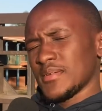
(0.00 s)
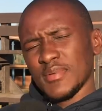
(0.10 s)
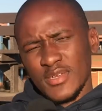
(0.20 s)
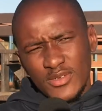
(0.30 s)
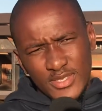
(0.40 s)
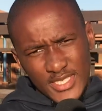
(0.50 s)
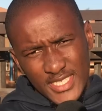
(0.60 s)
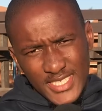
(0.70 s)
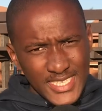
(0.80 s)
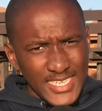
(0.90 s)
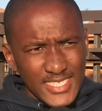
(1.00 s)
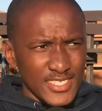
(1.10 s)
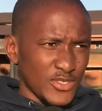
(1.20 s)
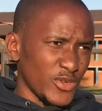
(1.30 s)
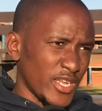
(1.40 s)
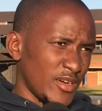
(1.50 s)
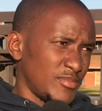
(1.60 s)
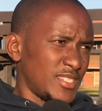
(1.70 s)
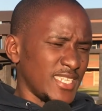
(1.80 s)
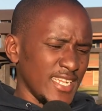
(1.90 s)
me because it's dirty, so now I'm
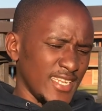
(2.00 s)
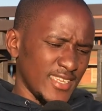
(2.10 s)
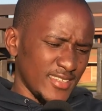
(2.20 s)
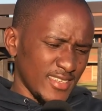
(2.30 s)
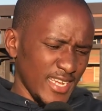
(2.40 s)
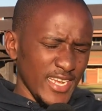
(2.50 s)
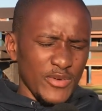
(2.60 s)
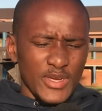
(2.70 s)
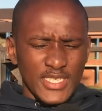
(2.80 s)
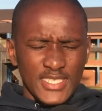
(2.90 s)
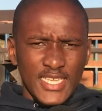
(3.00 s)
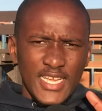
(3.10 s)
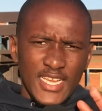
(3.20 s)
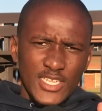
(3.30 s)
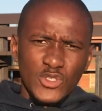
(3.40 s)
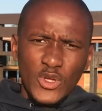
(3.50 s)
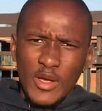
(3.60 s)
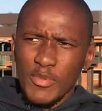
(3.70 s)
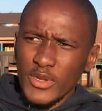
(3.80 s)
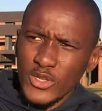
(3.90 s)
standing. Anyways, let's talk
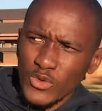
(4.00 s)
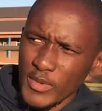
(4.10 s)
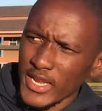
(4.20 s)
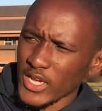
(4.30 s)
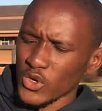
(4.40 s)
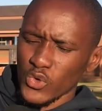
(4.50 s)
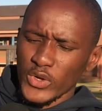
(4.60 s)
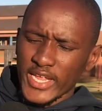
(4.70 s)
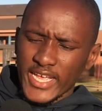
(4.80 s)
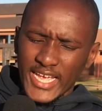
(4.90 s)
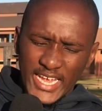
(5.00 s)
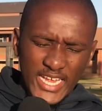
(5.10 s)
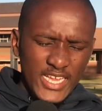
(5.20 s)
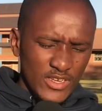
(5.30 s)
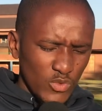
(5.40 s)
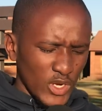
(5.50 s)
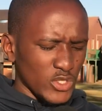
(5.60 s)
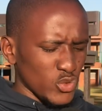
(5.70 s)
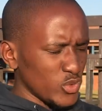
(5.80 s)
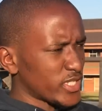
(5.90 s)
about Itumele Nkune and what
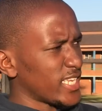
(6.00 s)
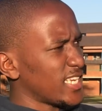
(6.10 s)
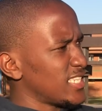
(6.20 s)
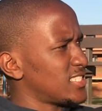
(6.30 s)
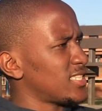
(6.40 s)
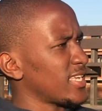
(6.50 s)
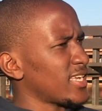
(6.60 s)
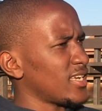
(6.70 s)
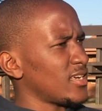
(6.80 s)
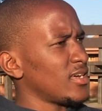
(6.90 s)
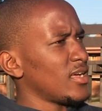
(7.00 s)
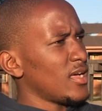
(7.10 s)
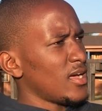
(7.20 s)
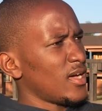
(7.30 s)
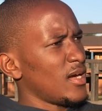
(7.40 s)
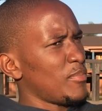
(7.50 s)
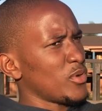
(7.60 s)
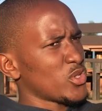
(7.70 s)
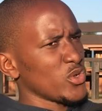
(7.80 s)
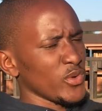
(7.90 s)
Ntseki is thinking
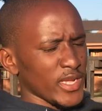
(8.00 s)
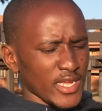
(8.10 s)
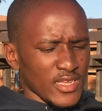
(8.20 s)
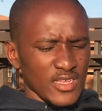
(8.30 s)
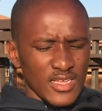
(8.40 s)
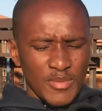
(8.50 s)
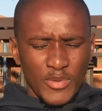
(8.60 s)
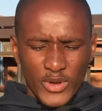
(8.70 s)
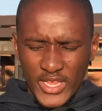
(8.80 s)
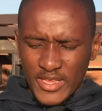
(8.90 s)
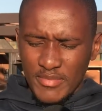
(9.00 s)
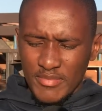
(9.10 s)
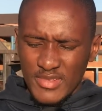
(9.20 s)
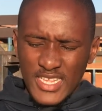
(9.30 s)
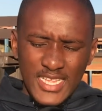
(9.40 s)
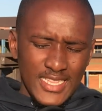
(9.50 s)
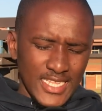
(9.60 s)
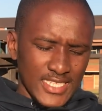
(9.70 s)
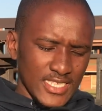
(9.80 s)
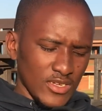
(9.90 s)
about doing about him.
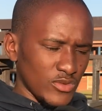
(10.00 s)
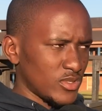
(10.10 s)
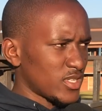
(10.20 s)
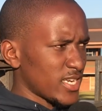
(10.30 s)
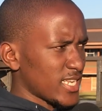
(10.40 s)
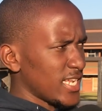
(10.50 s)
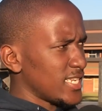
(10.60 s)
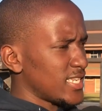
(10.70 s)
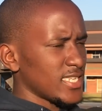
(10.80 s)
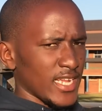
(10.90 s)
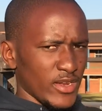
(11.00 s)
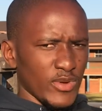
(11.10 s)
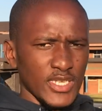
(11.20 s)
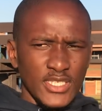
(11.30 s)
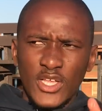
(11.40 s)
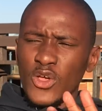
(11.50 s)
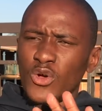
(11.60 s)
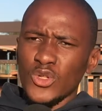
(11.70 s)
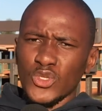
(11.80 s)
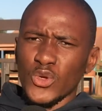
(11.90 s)
That sounds redundant. Anyways,
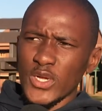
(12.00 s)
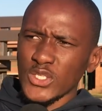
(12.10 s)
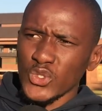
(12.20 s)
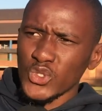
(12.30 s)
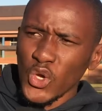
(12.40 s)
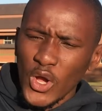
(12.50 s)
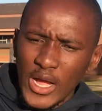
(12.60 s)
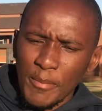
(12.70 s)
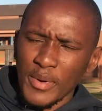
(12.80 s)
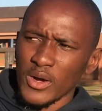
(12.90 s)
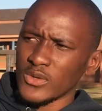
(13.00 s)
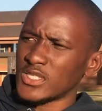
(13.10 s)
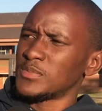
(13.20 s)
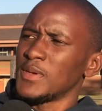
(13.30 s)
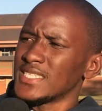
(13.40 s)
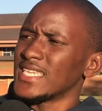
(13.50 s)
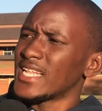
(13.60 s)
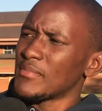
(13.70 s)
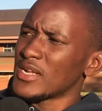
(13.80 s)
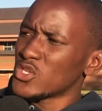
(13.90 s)
also going to talk about
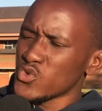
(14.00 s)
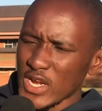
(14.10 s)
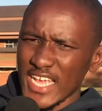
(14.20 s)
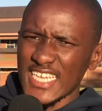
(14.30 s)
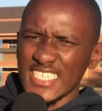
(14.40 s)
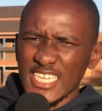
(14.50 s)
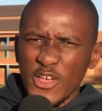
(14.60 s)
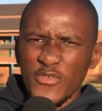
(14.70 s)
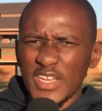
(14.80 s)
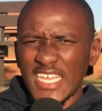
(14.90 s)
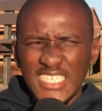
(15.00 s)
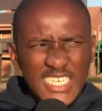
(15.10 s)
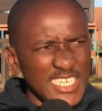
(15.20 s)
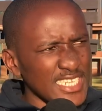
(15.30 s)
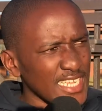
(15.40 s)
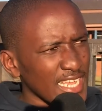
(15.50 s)
Spesihle Maduna. He's now a free agent.